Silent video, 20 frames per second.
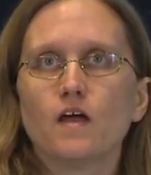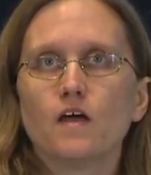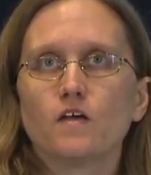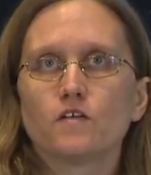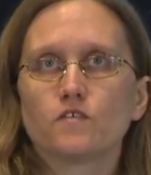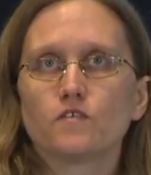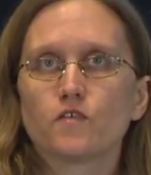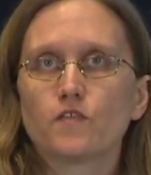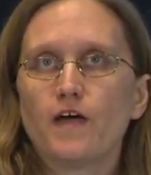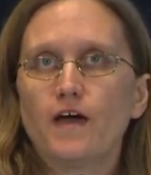
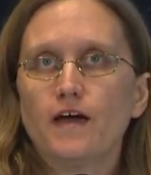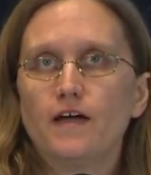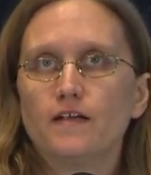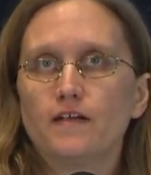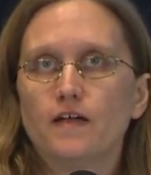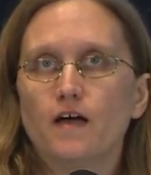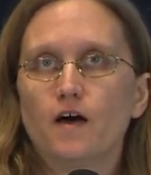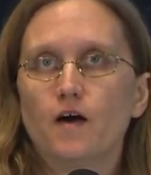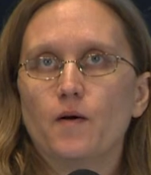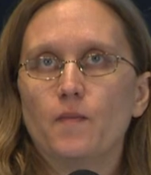So that
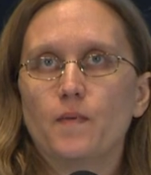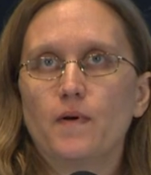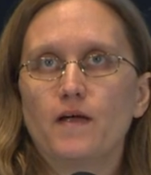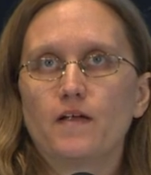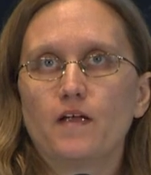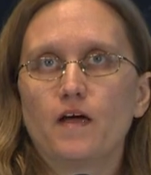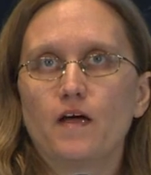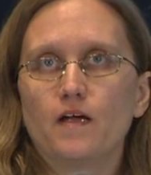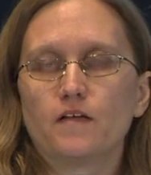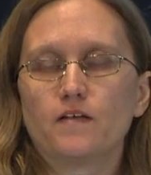um,
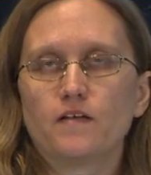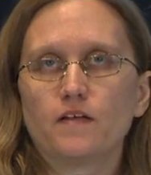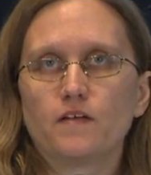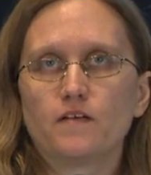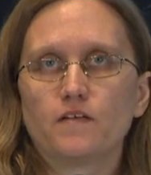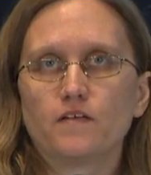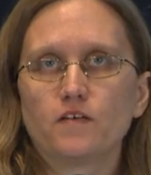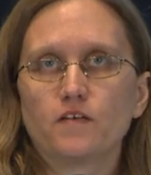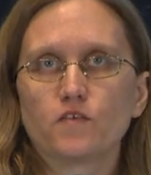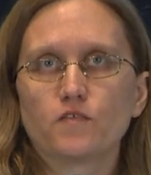
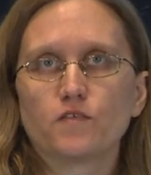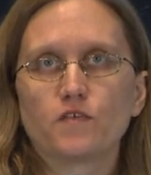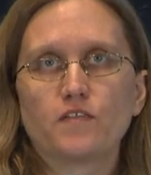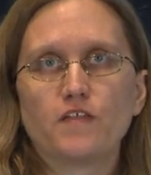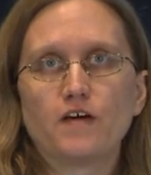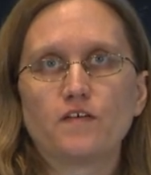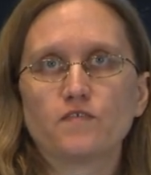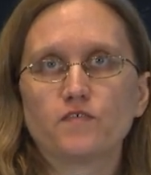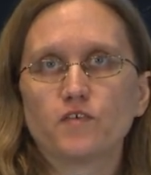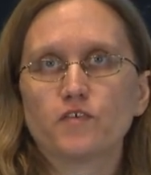deals with
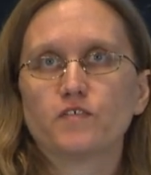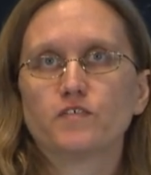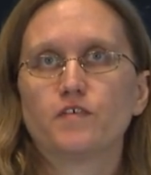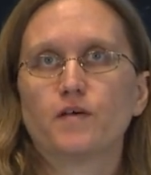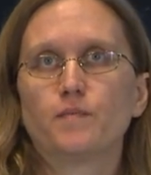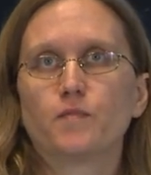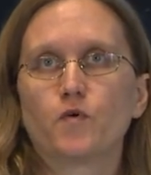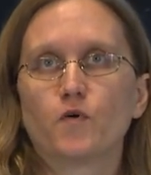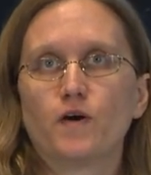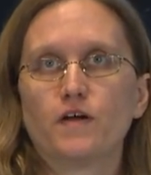that first
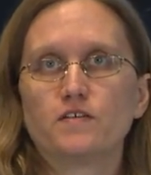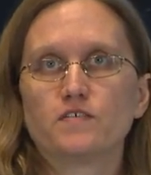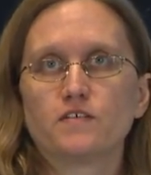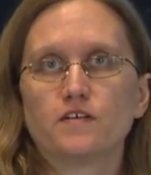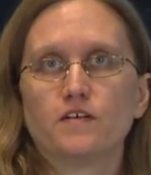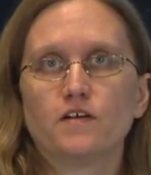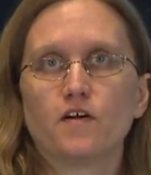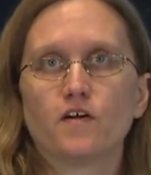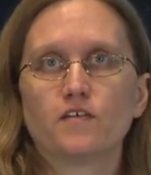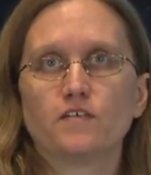
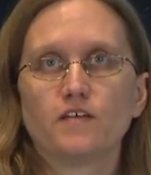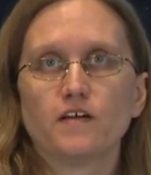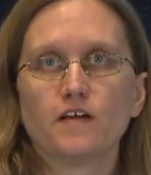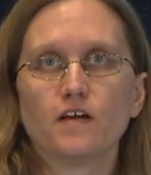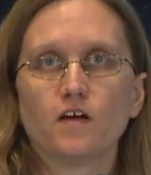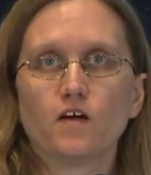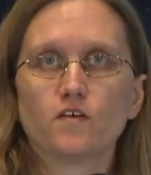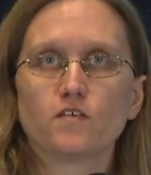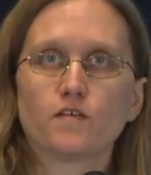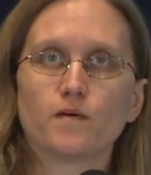sub-question. Our
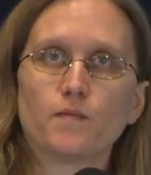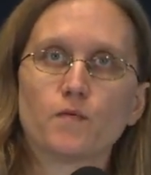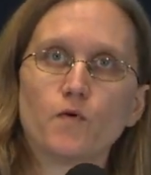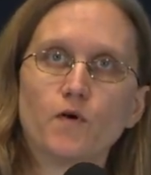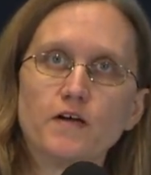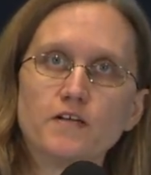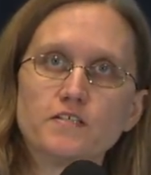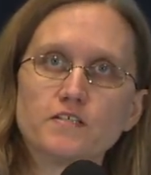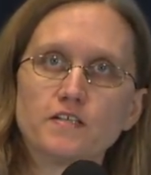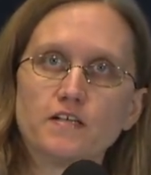second
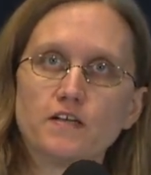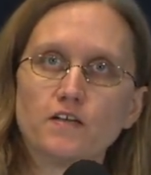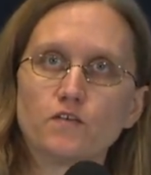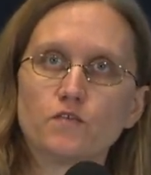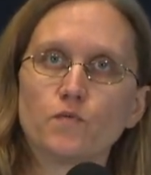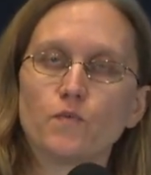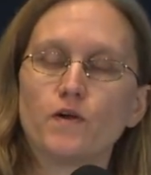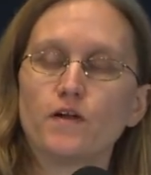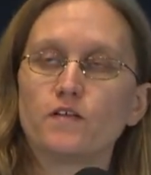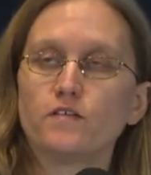sub-question is
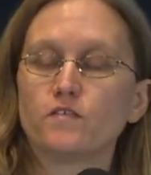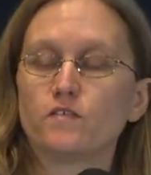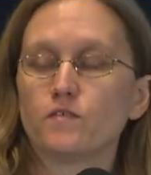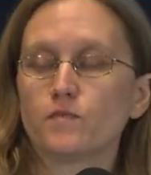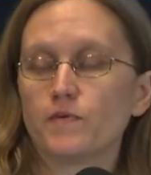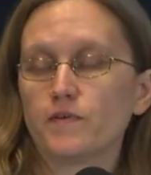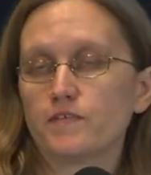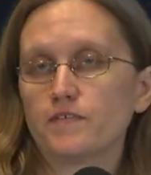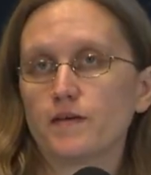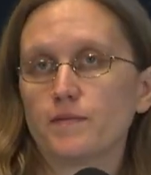what is the
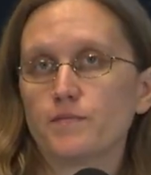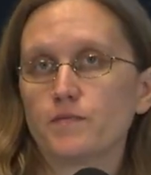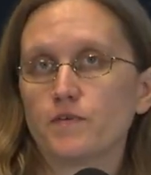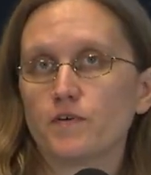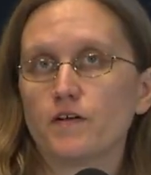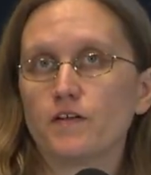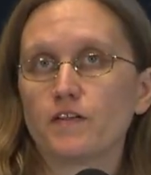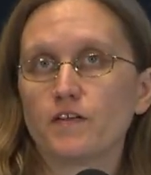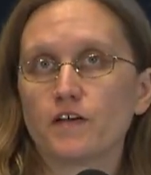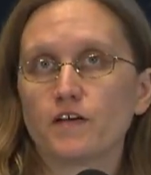receptor
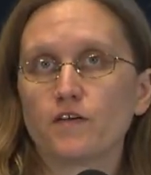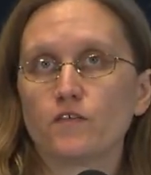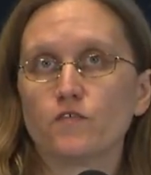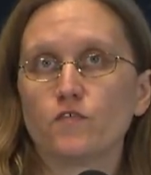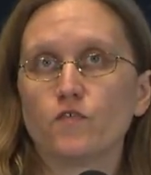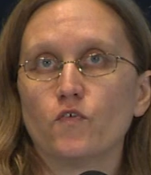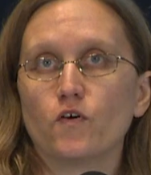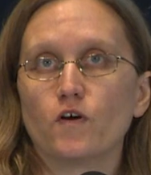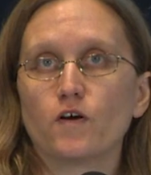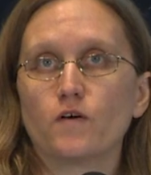a ligand
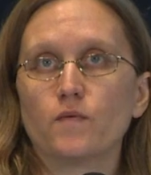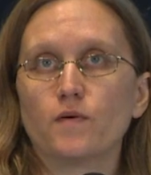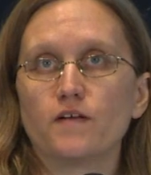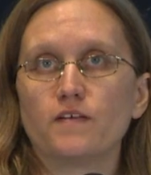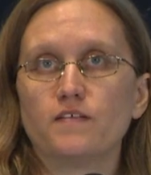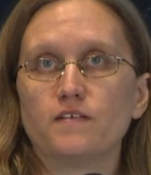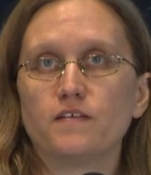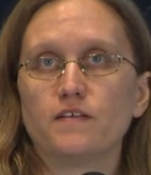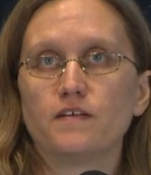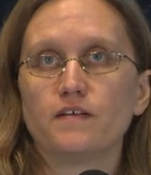for? What
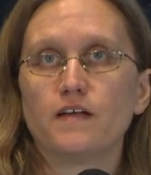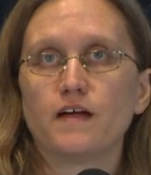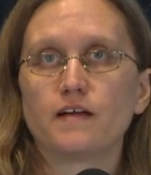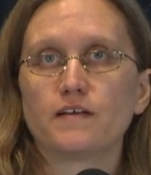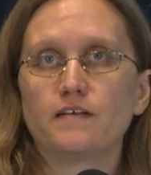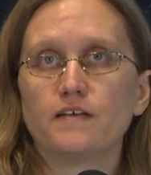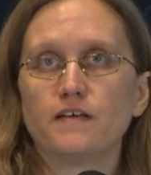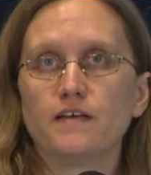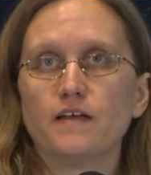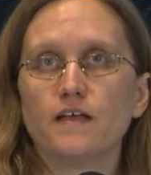is it
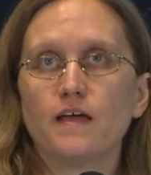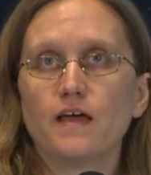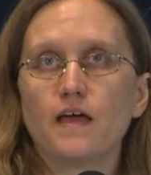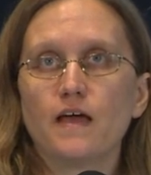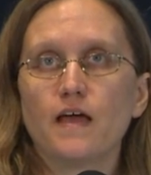detecting?